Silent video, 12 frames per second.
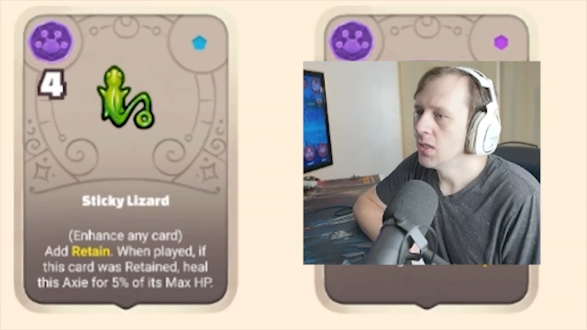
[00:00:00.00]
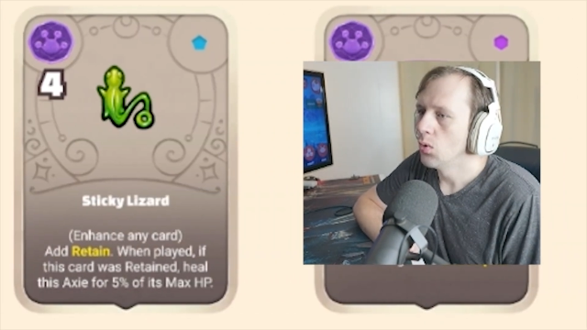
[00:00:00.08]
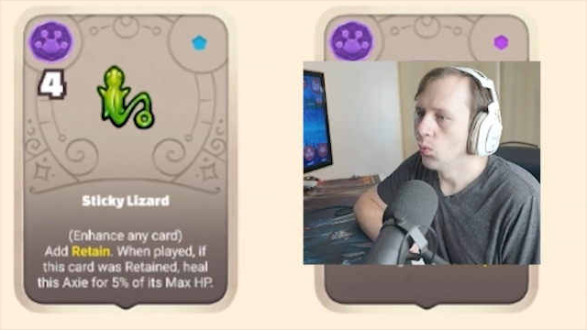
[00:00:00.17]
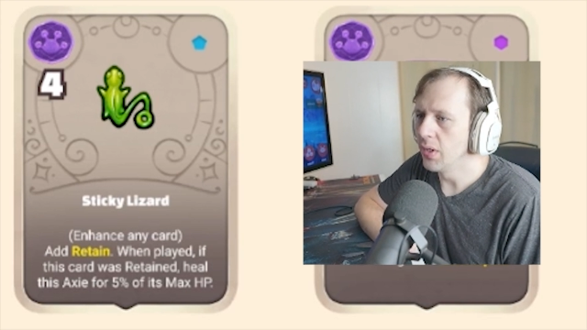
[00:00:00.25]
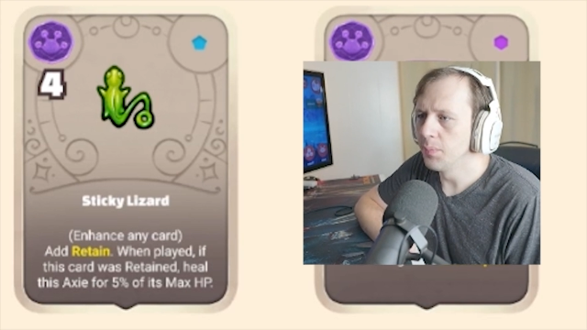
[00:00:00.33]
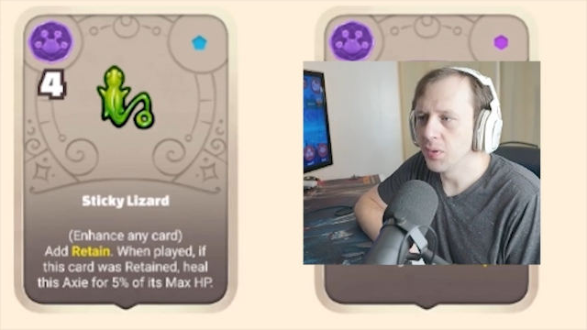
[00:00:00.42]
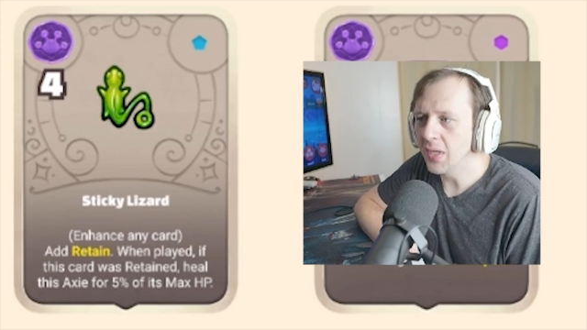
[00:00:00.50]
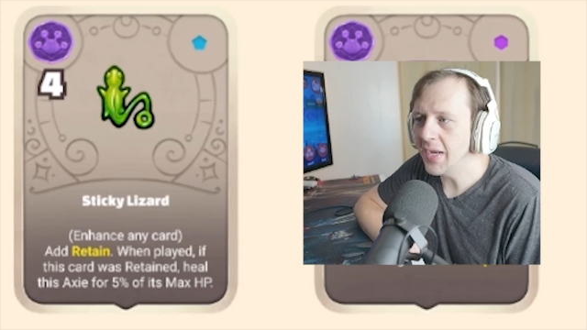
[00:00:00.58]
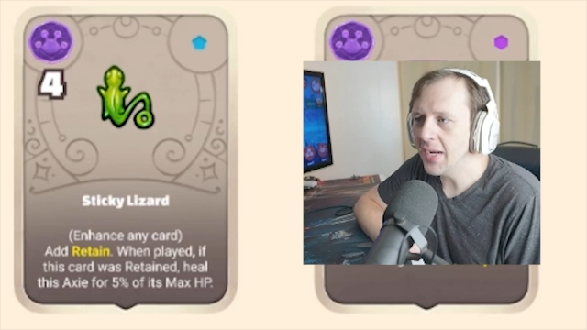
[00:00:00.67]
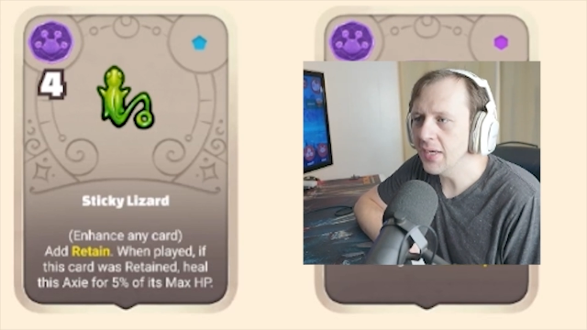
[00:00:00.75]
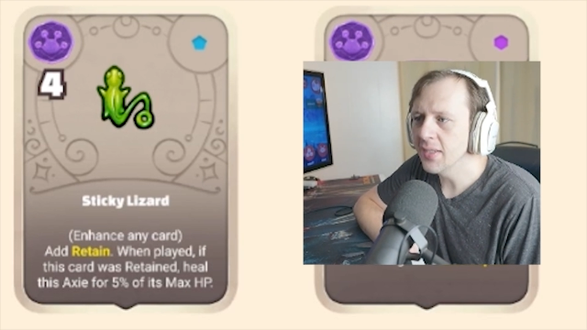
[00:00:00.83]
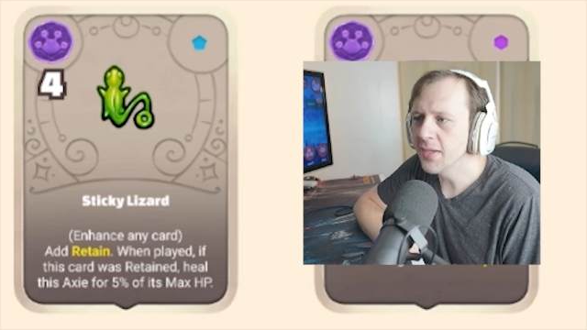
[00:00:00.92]
When
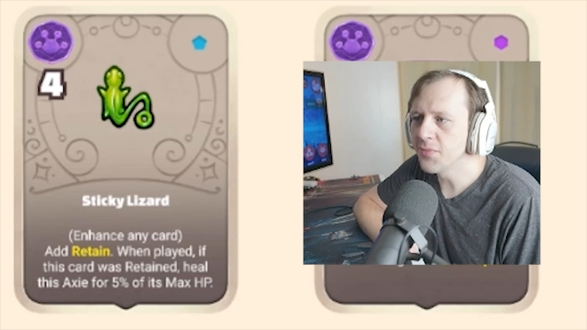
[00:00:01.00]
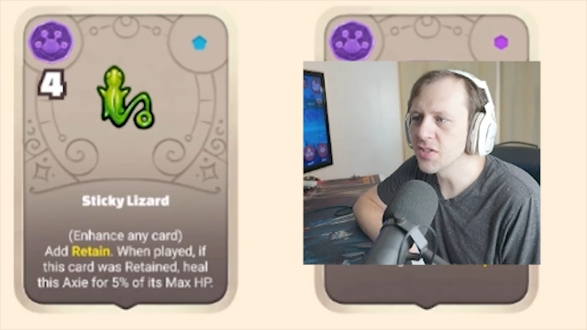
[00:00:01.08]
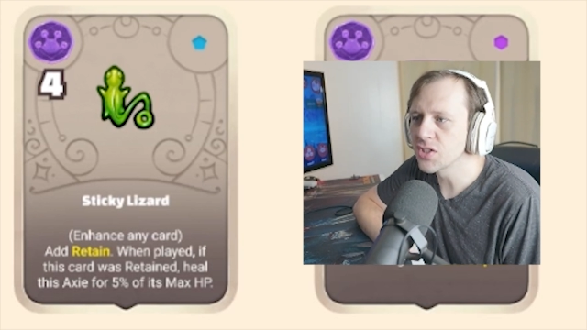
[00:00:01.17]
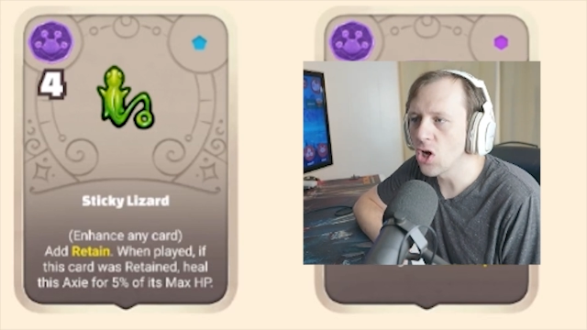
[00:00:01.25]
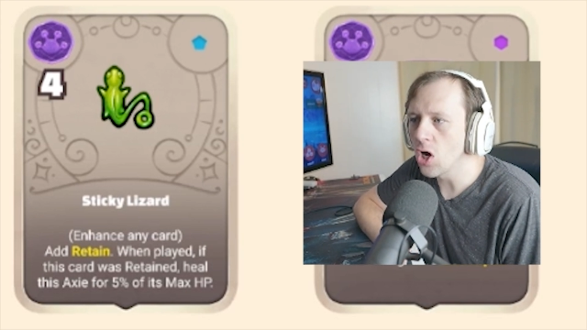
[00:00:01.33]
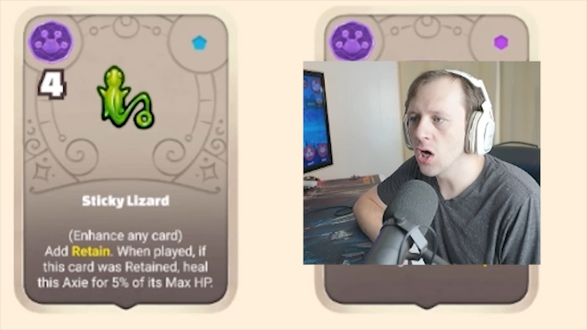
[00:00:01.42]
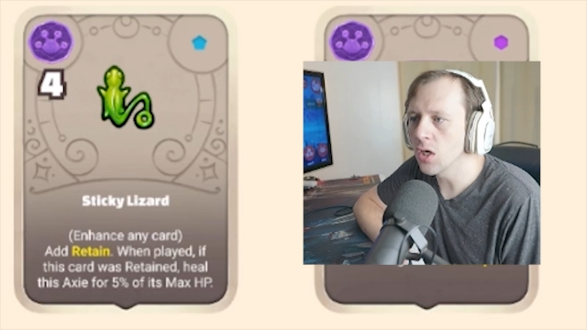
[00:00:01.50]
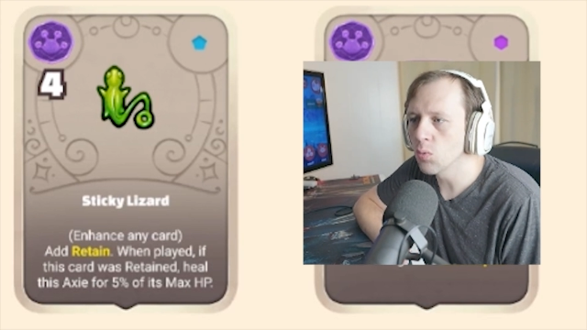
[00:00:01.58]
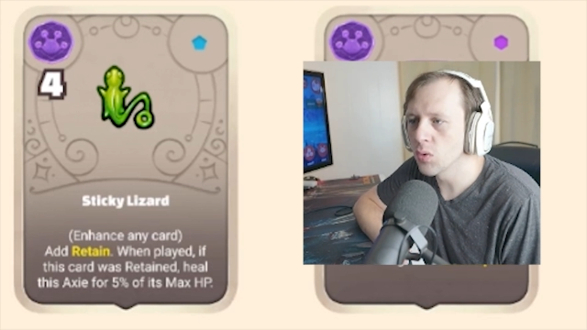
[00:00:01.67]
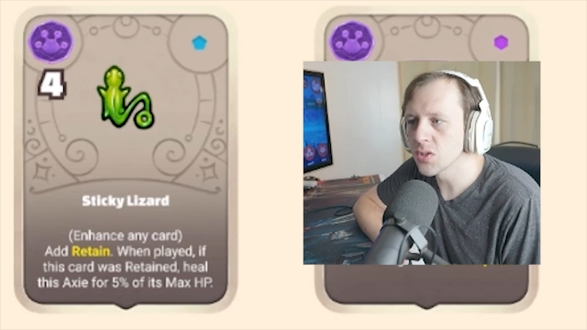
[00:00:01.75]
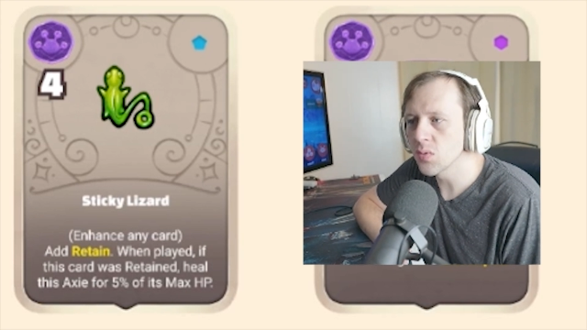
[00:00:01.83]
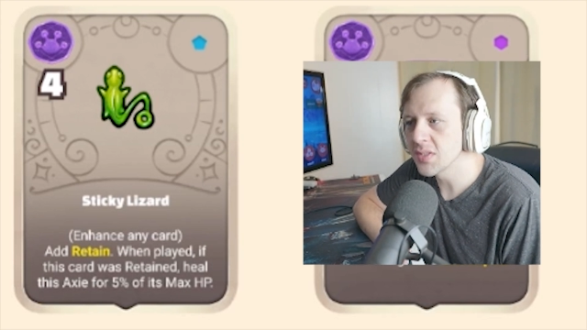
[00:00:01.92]
played, if this card
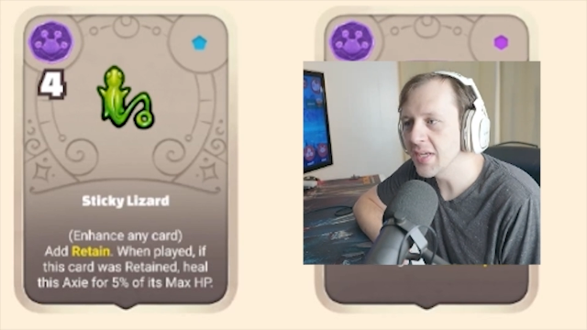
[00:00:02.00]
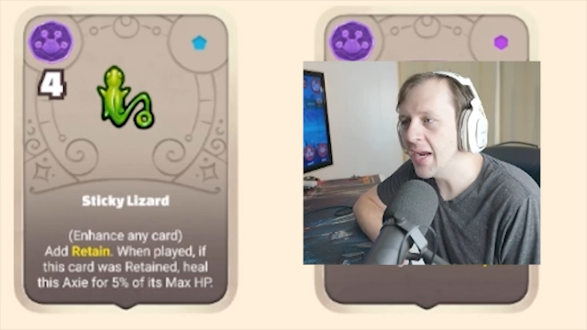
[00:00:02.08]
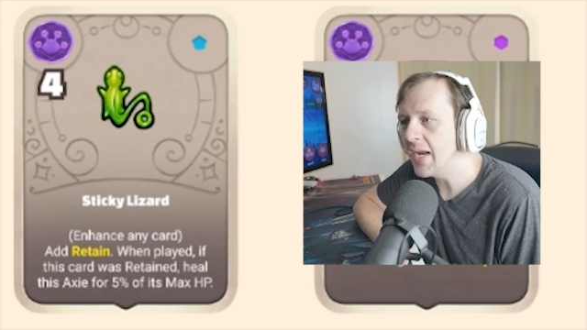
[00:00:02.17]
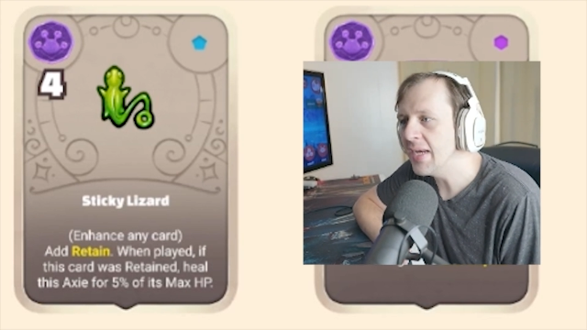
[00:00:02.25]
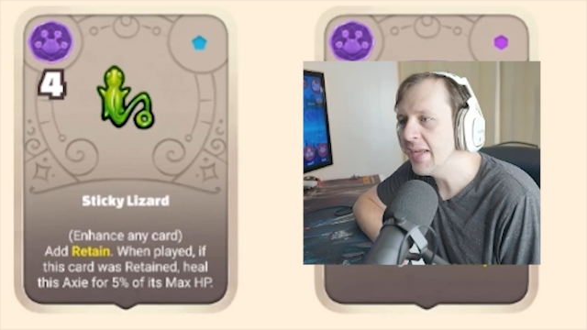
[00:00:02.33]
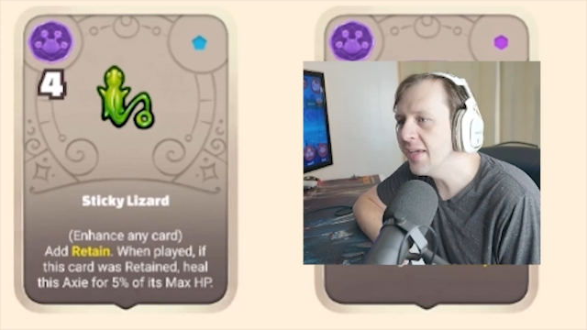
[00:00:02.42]
was retained,